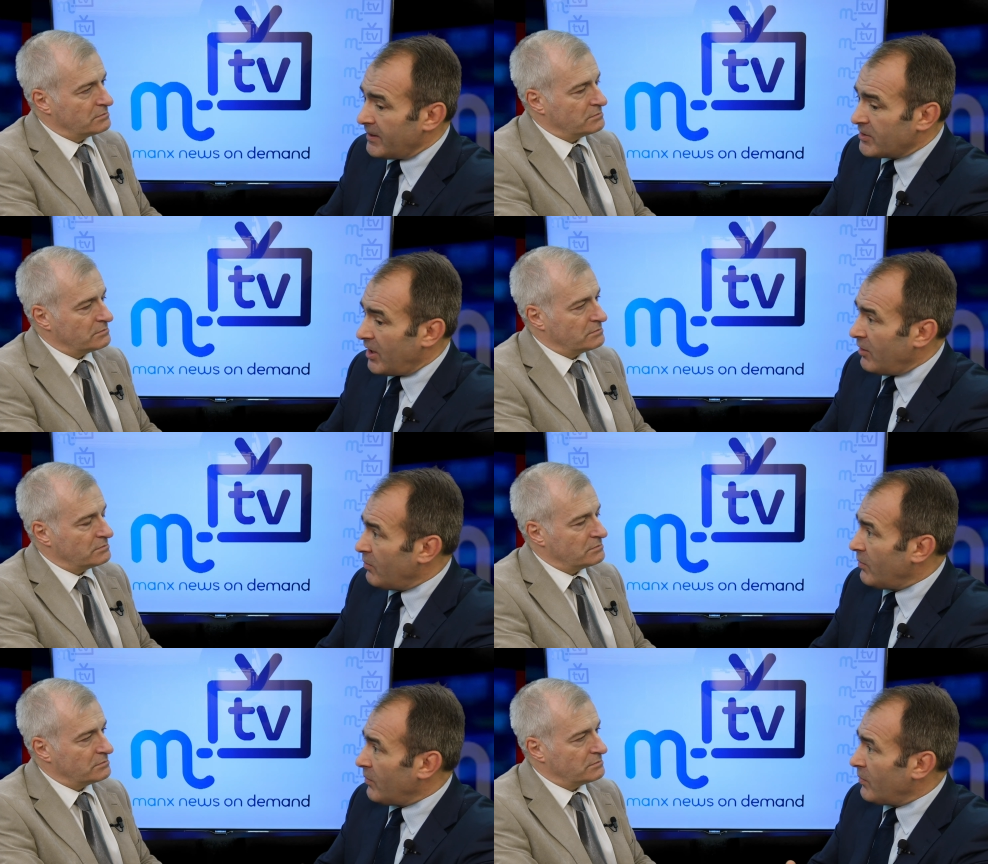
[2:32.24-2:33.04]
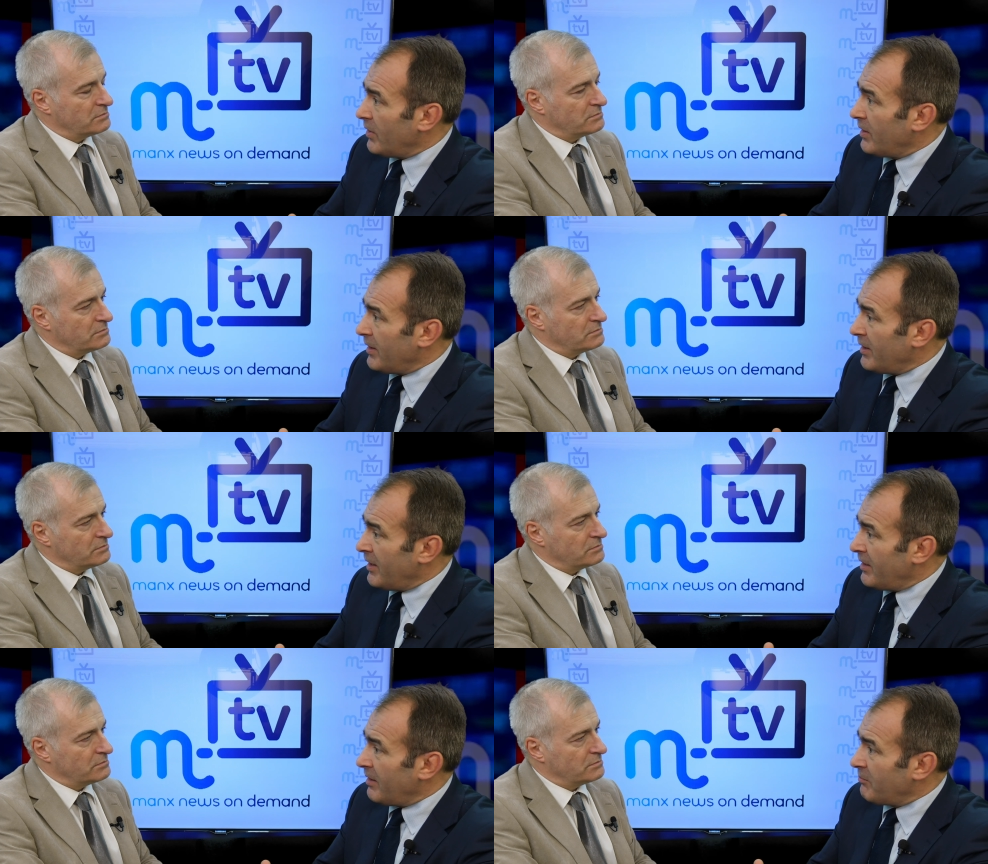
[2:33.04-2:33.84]
Speaker 1: So
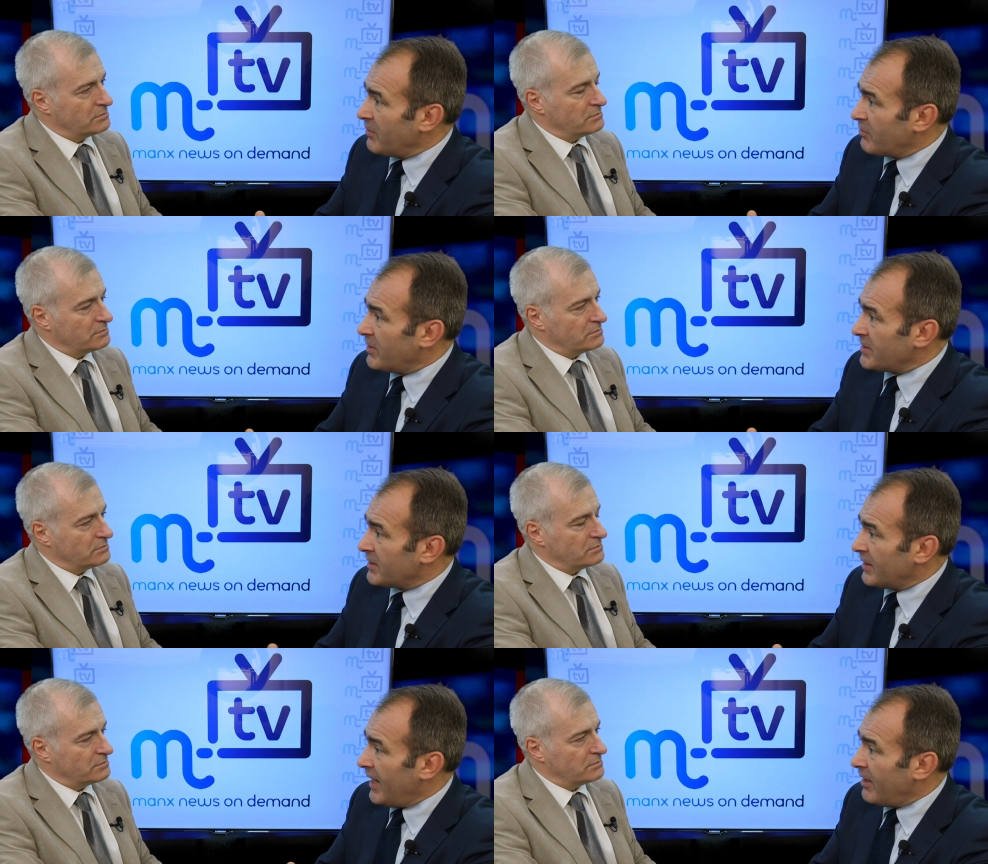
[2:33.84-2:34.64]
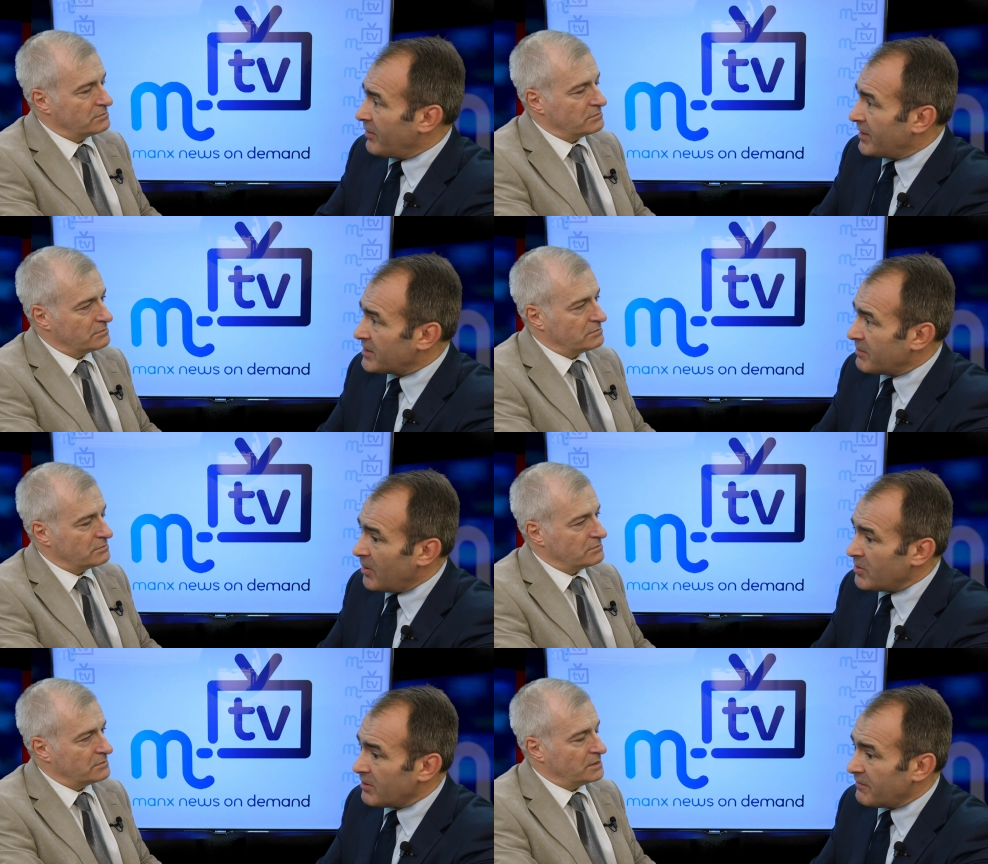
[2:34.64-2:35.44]
in a number of critical areas, the
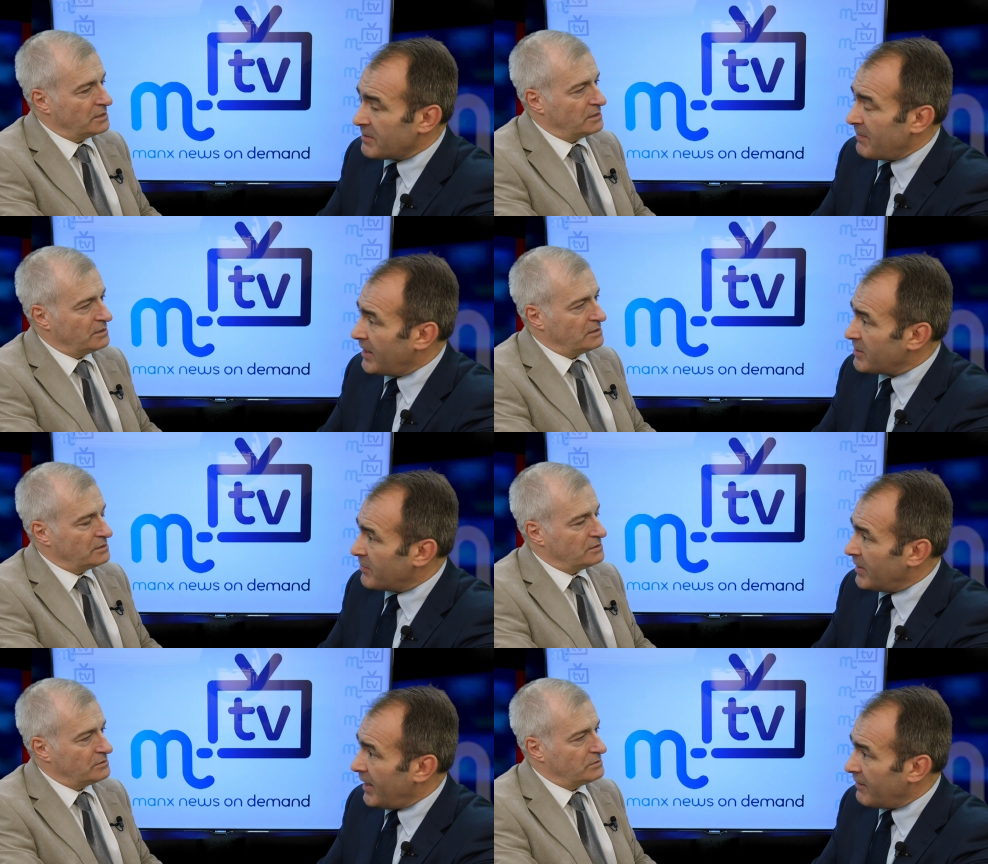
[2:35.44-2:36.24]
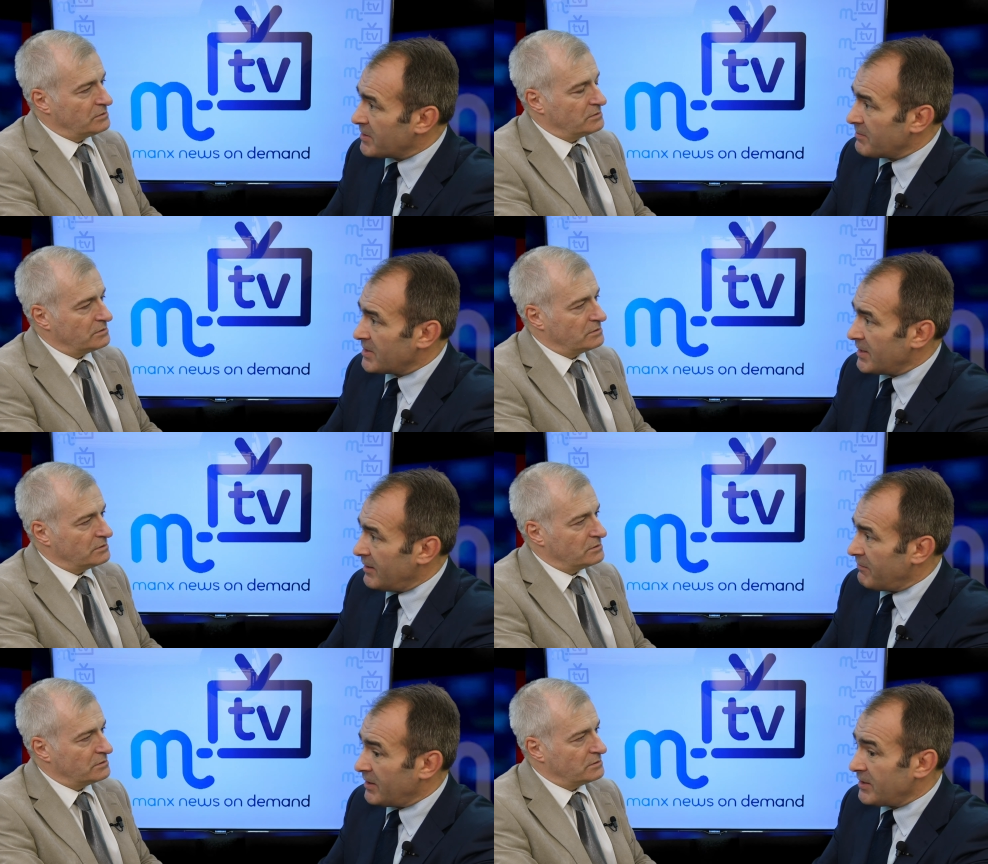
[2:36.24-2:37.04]
Post Office management have some
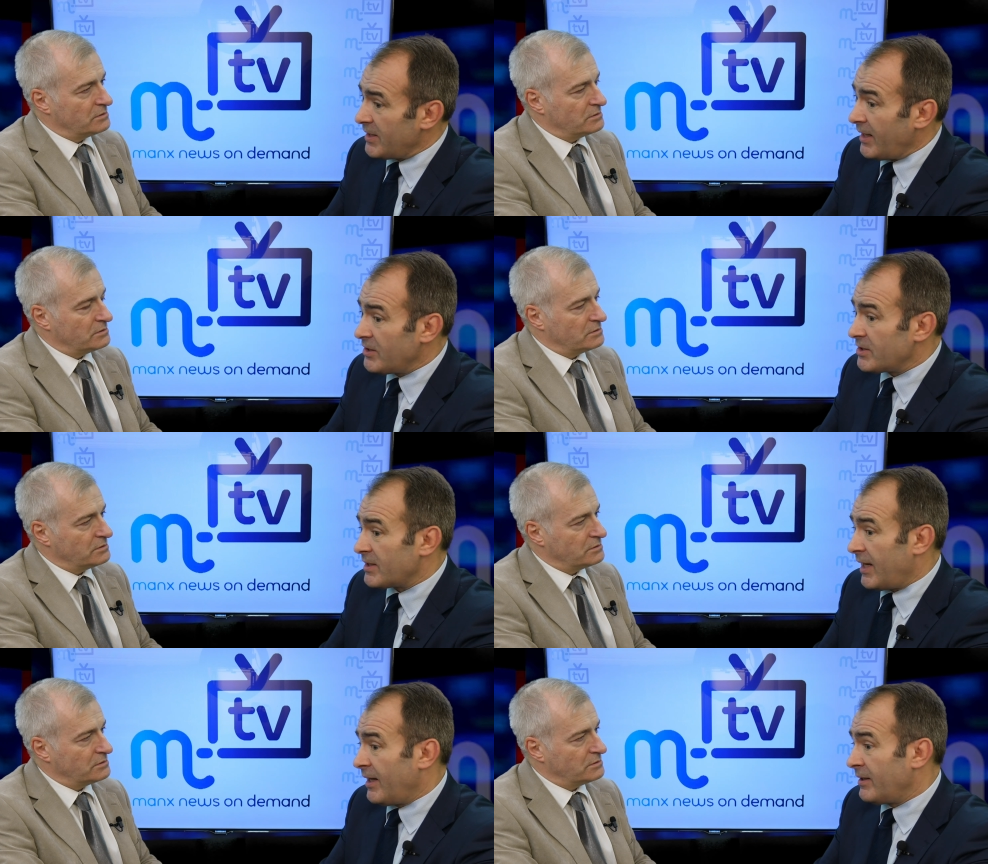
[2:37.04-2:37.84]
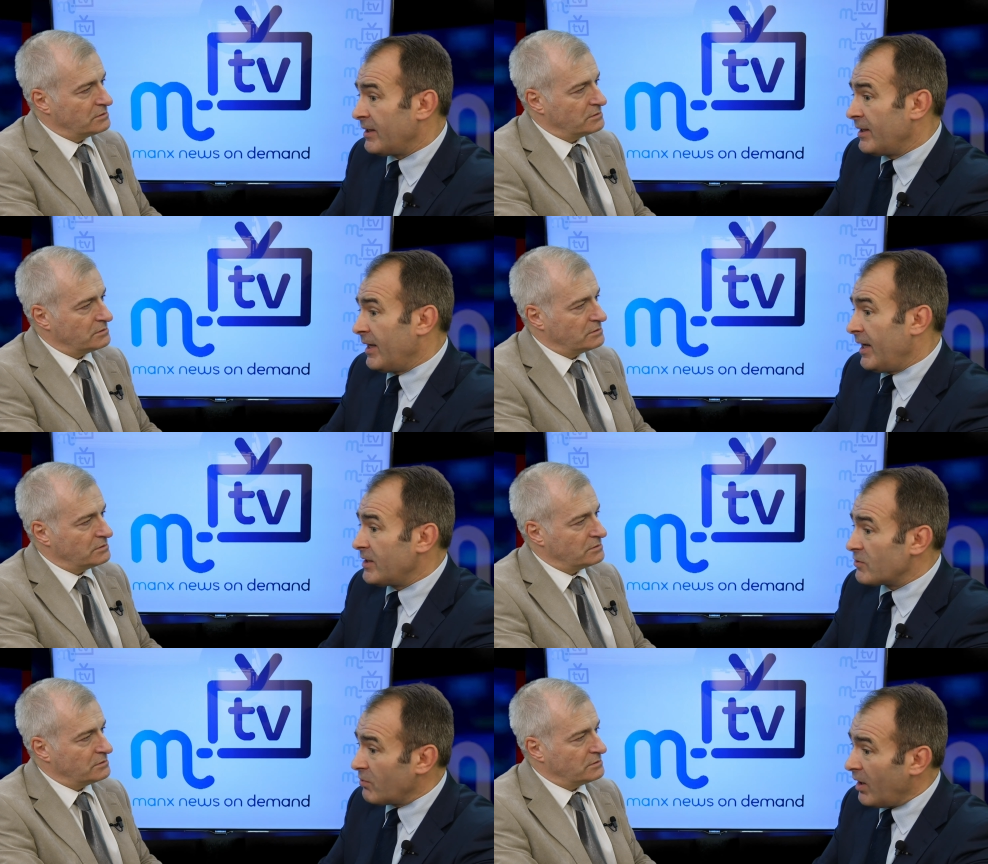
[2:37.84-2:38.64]
significant challenges, and
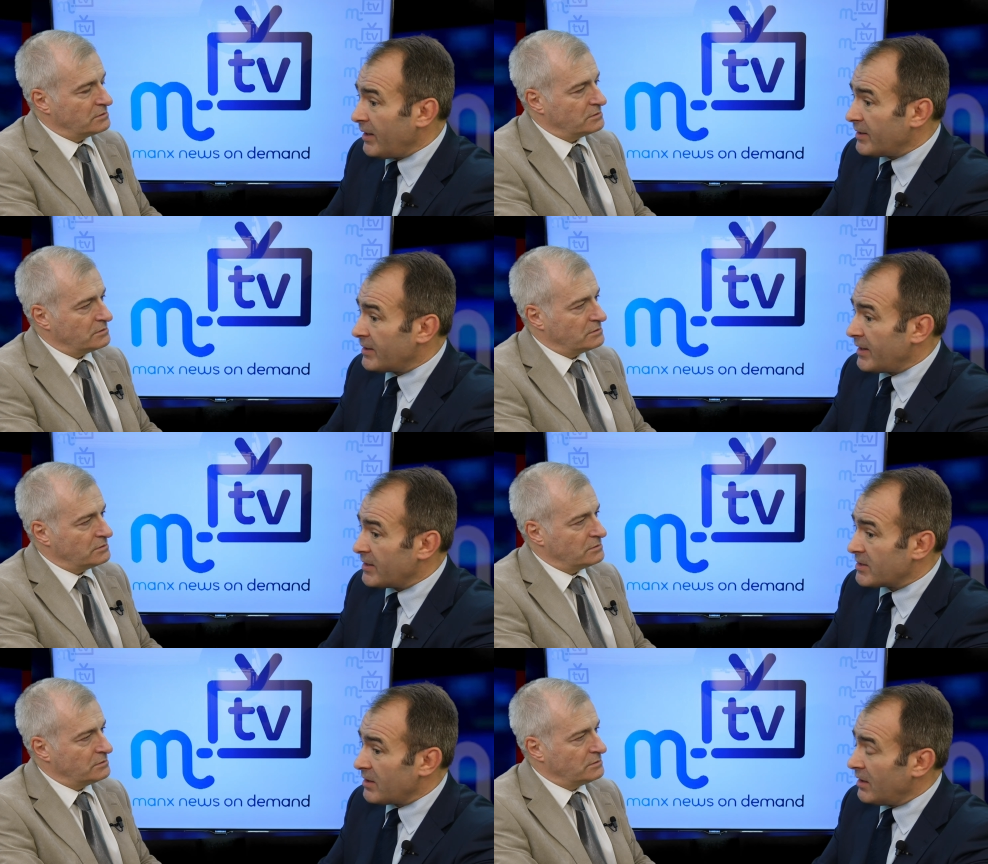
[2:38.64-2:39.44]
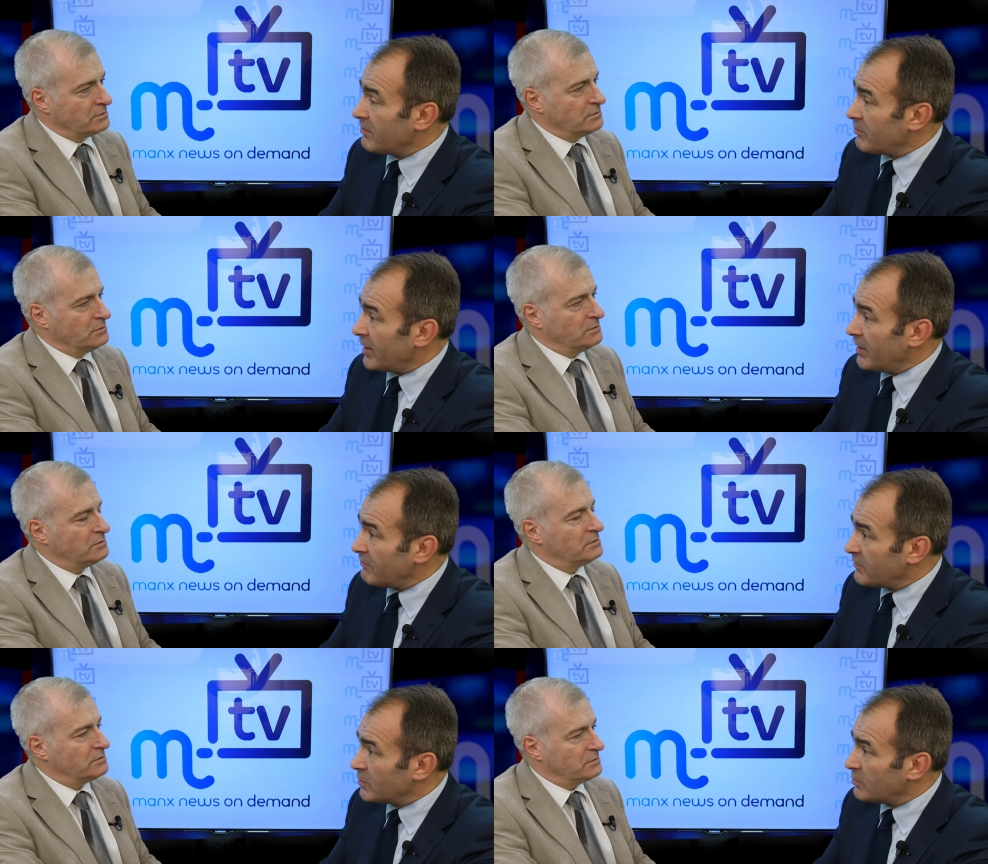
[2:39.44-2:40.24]
it's right that they start
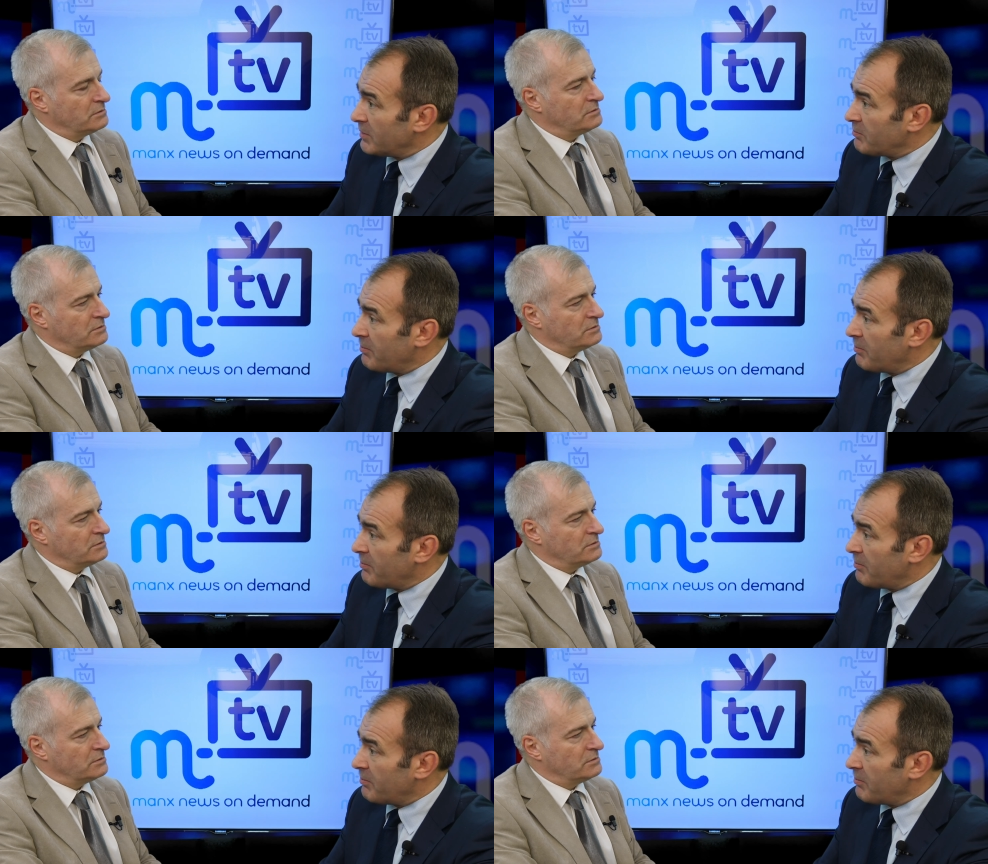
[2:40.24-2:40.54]
bringing forward